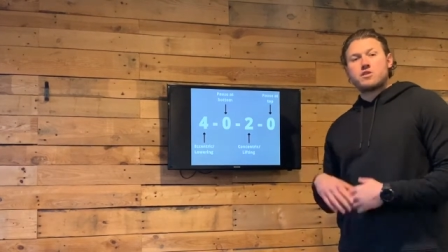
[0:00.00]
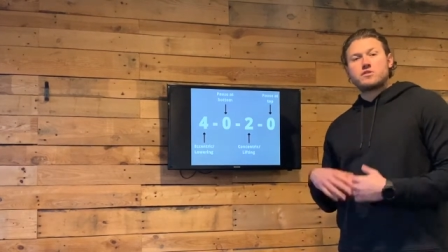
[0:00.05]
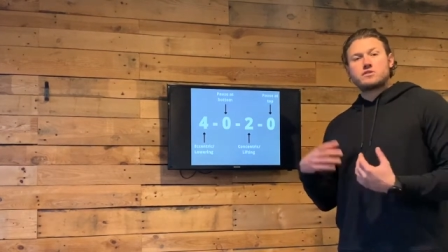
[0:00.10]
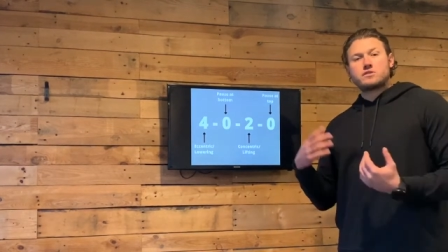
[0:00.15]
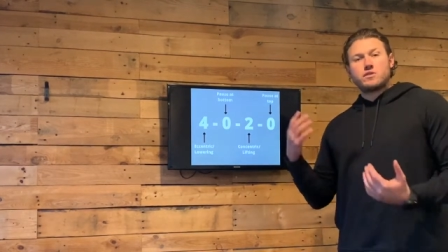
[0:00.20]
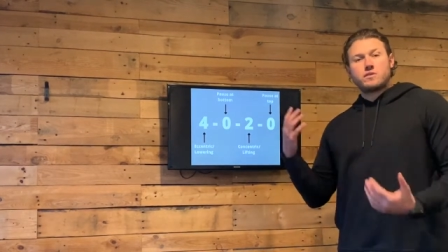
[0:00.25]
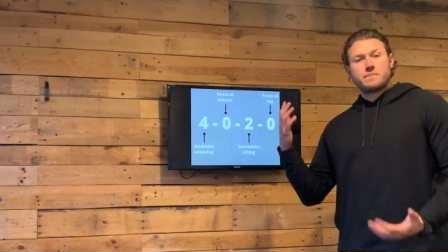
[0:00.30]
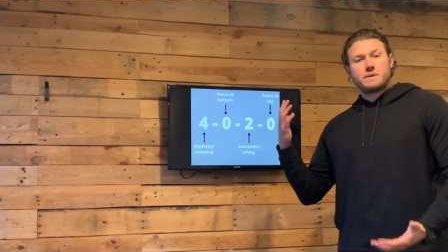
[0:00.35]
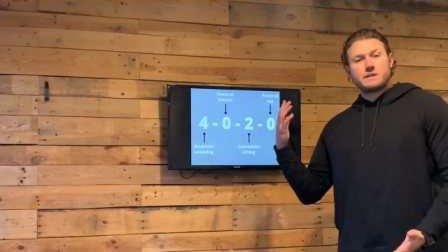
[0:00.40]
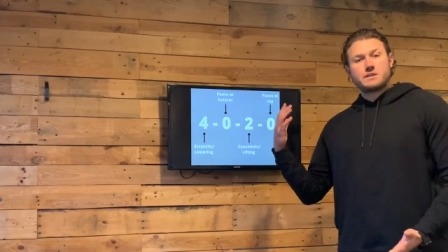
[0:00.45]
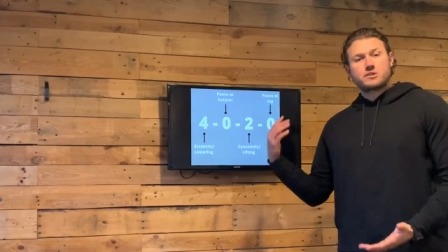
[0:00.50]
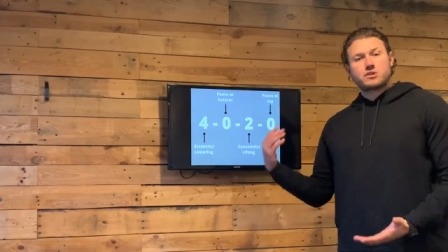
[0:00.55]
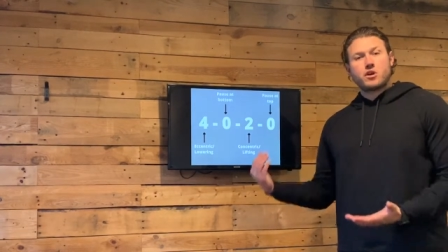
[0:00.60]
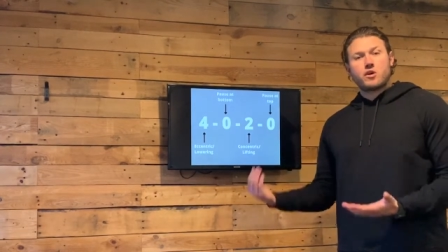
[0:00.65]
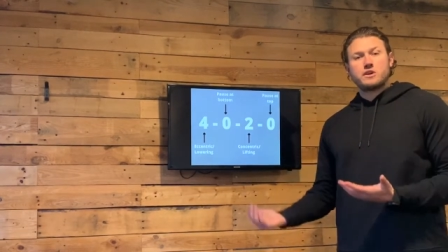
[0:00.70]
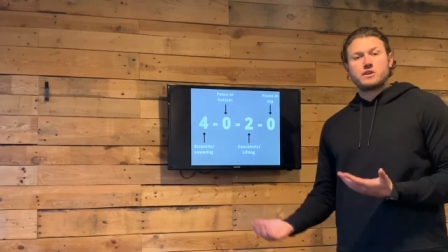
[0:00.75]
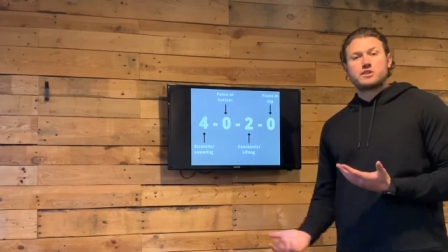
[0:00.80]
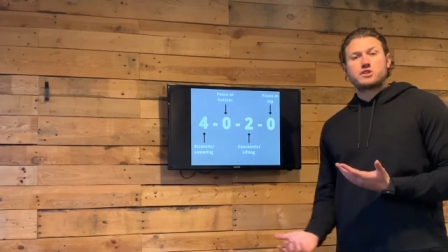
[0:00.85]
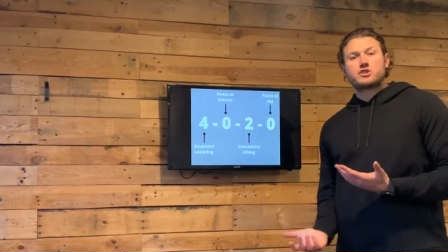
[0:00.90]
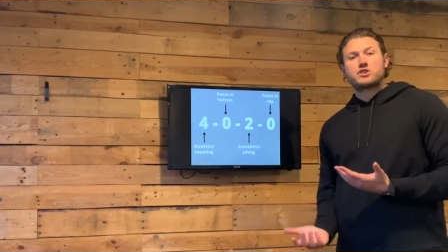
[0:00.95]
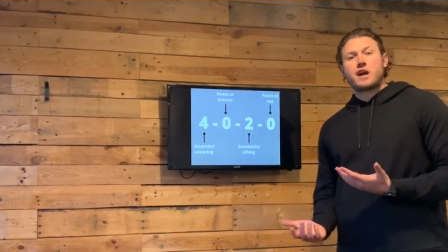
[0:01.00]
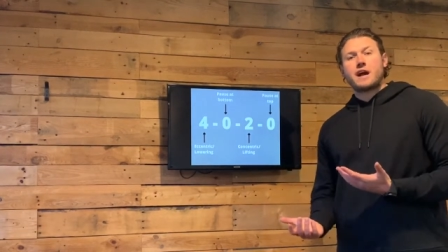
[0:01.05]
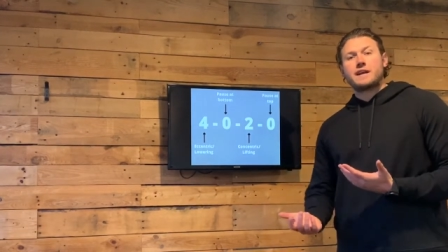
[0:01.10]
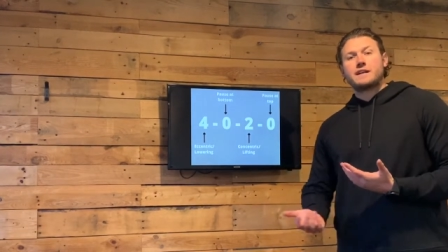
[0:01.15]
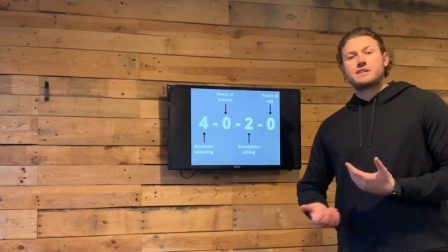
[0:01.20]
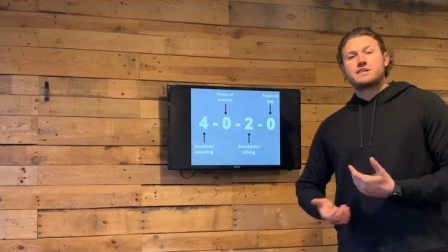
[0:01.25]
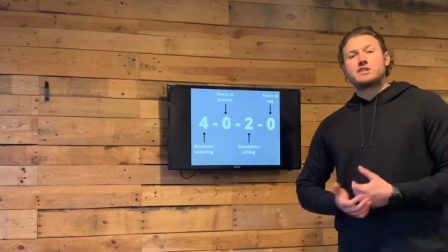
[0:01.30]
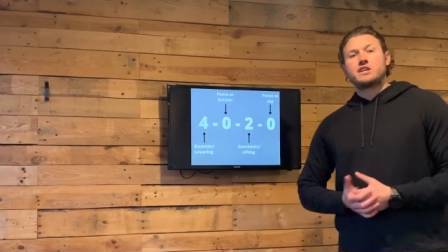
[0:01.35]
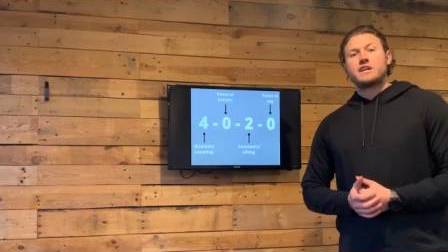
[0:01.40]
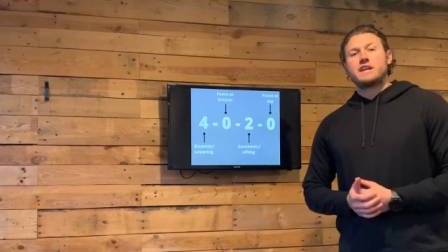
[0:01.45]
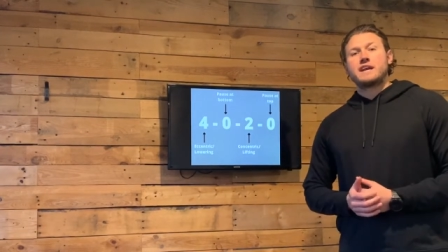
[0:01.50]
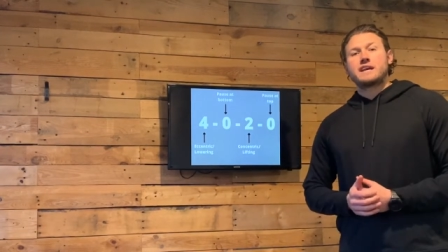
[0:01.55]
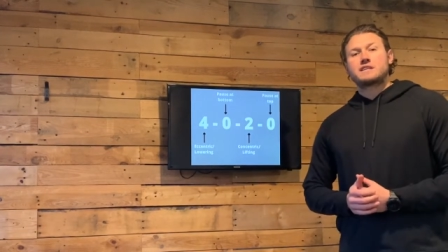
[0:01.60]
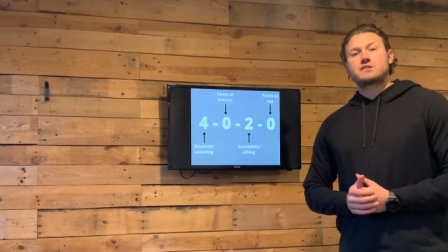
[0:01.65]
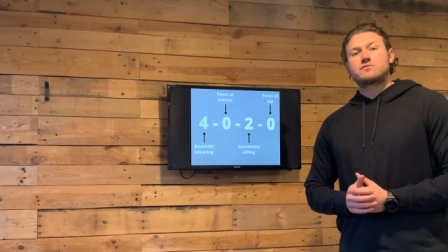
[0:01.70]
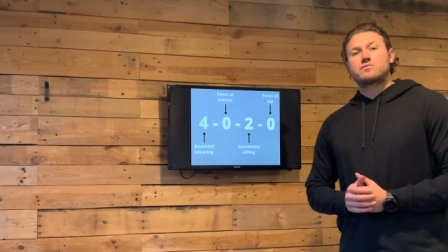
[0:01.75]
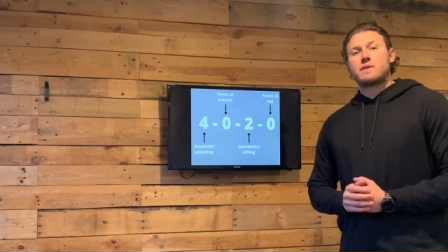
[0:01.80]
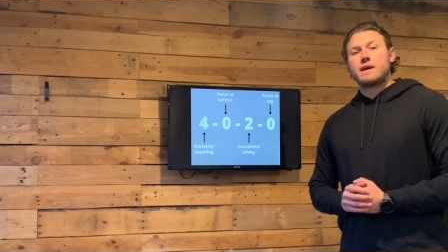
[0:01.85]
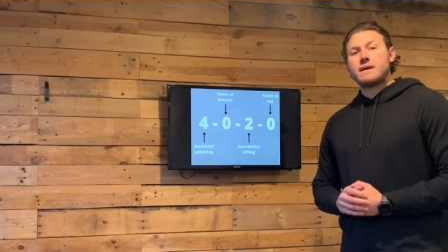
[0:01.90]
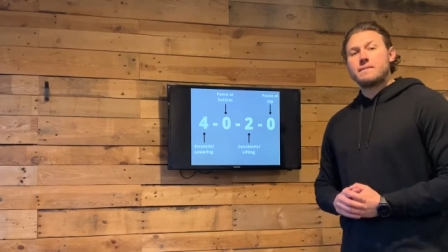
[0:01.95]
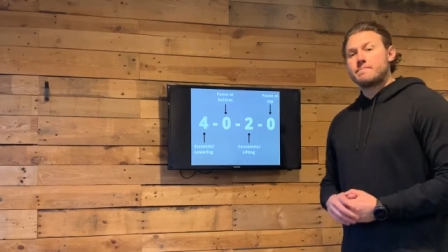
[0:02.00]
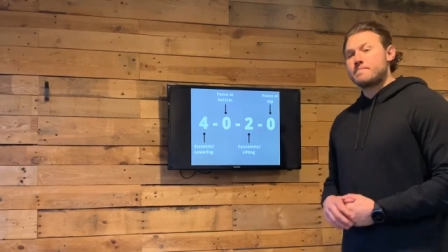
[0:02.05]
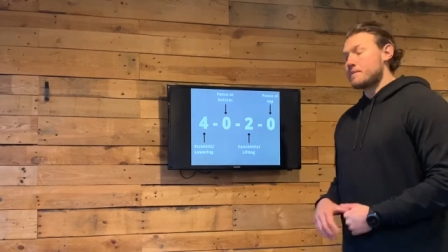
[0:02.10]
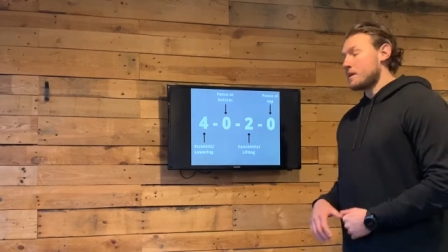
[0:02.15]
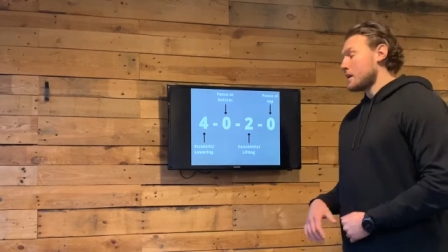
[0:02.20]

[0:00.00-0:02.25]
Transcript: So it'd be just going straight into your next rep,